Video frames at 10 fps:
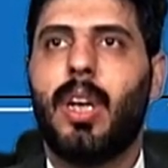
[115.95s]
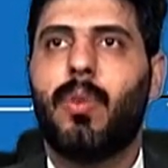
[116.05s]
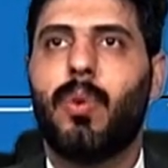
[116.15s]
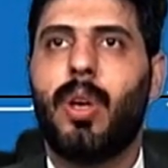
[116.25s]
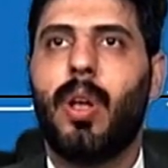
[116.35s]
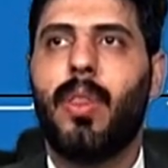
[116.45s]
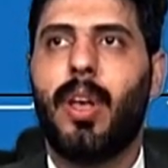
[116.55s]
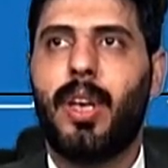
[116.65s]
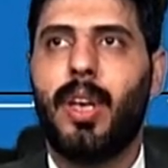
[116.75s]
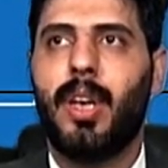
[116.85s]
to kill the
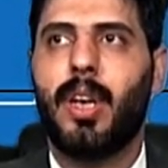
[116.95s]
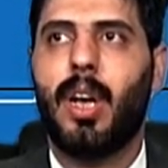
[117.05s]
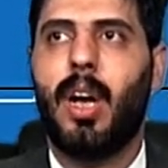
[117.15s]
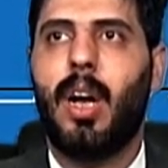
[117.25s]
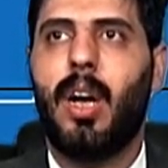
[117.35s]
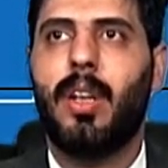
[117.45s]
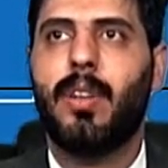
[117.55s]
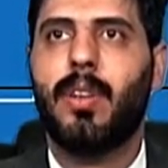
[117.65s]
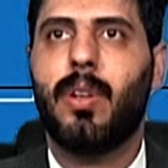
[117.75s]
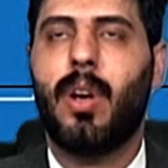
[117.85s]
king and
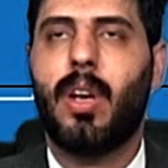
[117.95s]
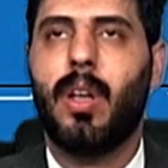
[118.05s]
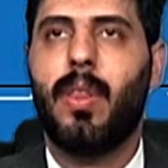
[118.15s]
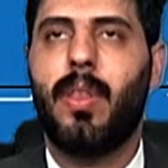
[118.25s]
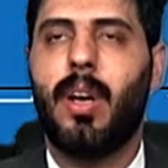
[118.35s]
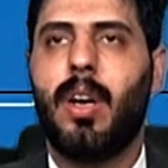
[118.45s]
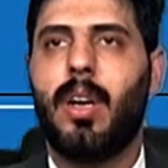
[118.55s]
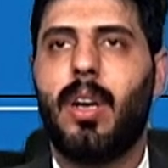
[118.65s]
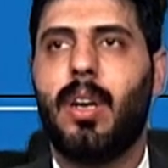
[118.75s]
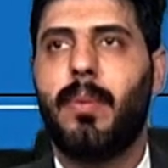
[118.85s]

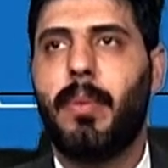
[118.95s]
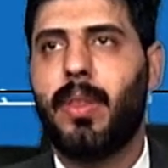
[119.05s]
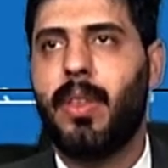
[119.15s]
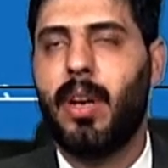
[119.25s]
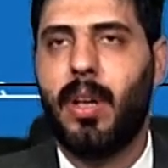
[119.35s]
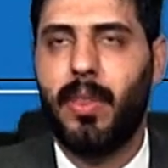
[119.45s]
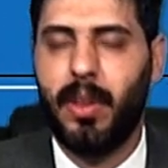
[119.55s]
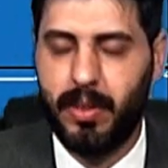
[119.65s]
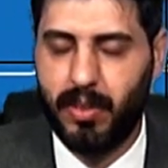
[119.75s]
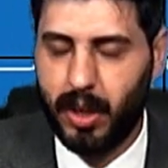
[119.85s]
the, make the, the
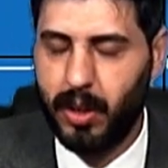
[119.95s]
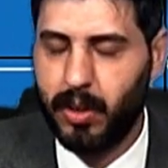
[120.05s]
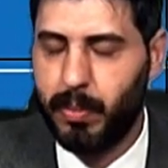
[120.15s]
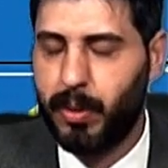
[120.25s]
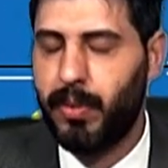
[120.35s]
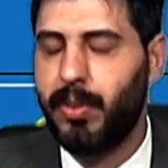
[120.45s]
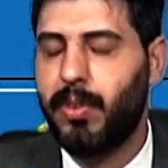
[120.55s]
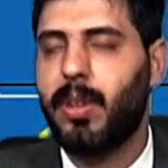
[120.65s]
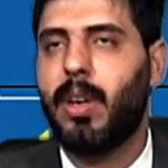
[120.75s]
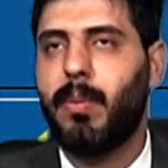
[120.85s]
second prophecy
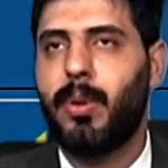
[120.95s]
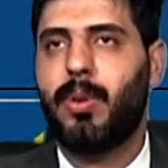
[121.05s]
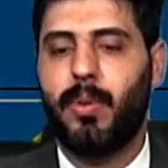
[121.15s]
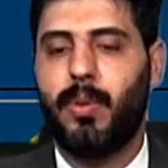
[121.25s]
come true.